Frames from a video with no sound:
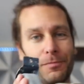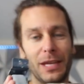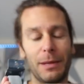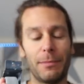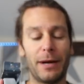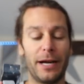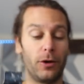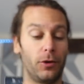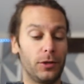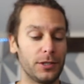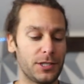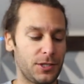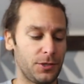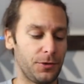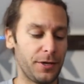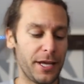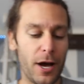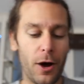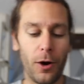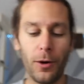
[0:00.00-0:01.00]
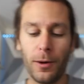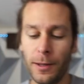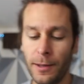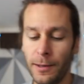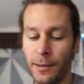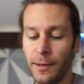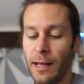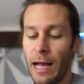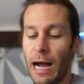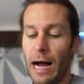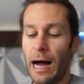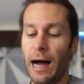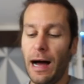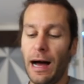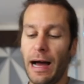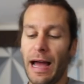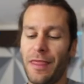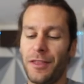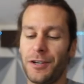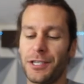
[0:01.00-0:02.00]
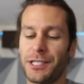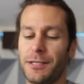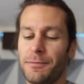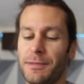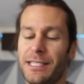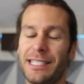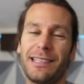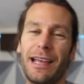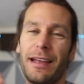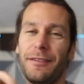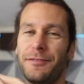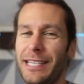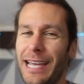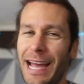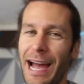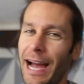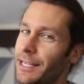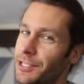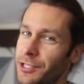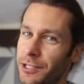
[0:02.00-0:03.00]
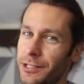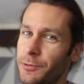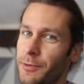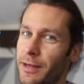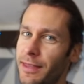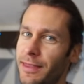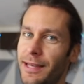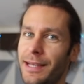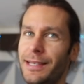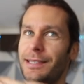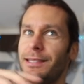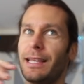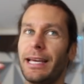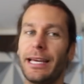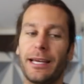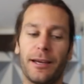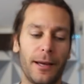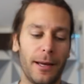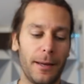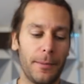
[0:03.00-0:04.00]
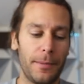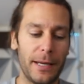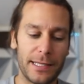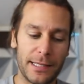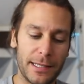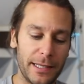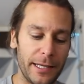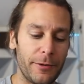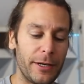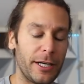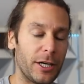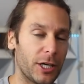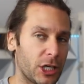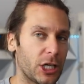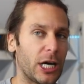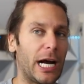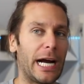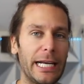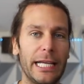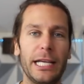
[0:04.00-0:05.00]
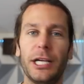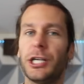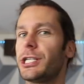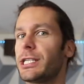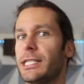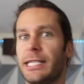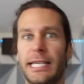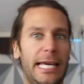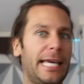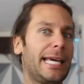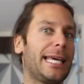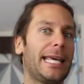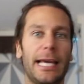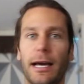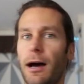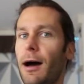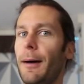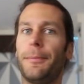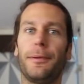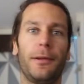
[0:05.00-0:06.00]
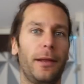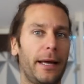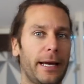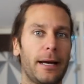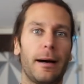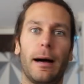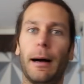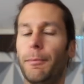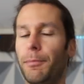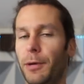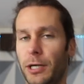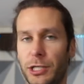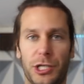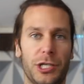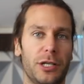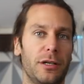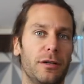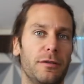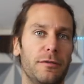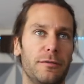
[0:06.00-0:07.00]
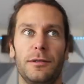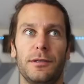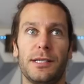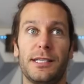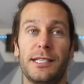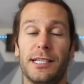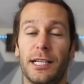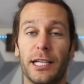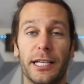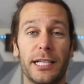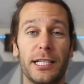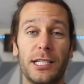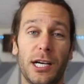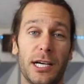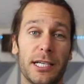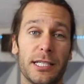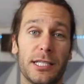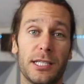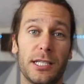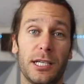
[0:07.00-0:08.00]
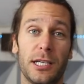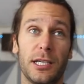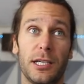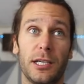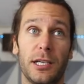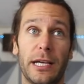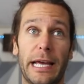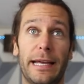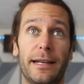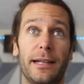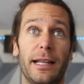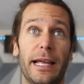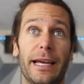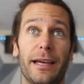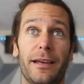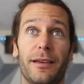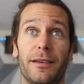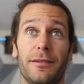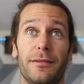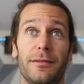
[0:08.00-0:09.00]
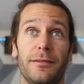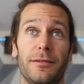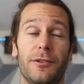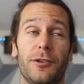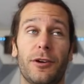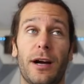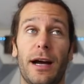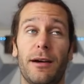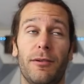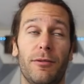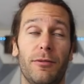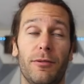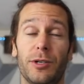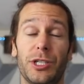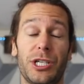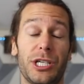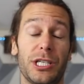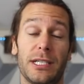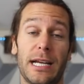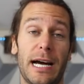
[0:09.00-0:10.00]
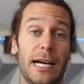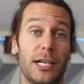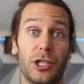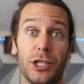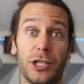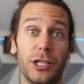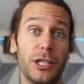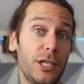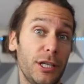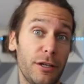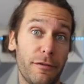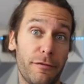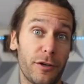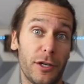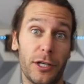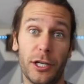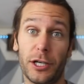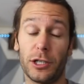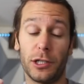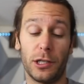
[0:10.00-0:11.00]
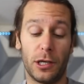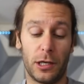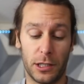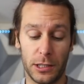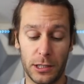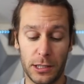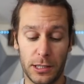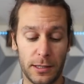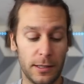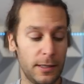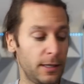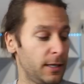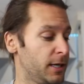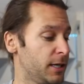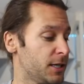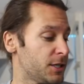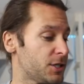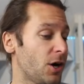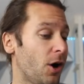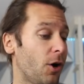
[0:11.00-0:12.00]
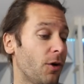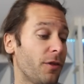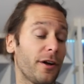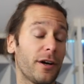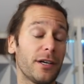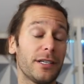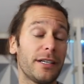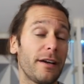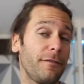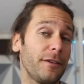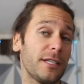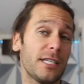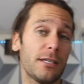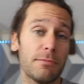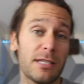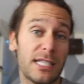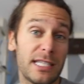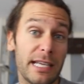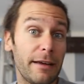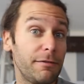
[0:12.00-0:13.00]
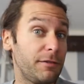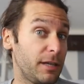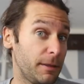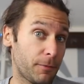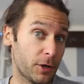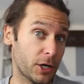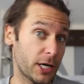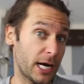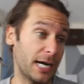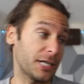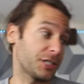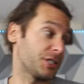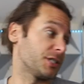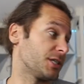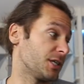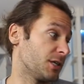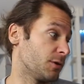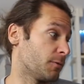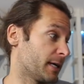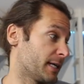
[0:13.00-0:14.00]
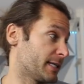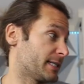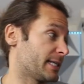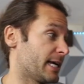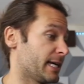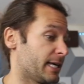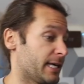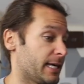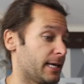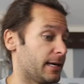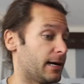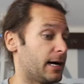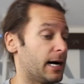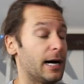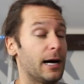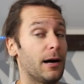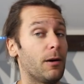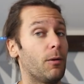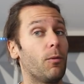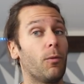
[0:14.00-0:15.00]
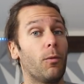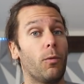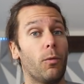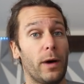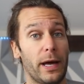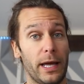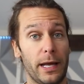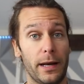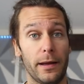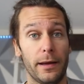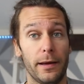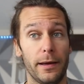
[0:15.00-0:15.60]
in my old studio. Uh, and there's some safety hazards with this. Like basically when you're grinding, you're just kicking up like a bunch of silica dust and like ground, which is not good for your lungs. So there are definitely some safety precautions that you wanna take uh, when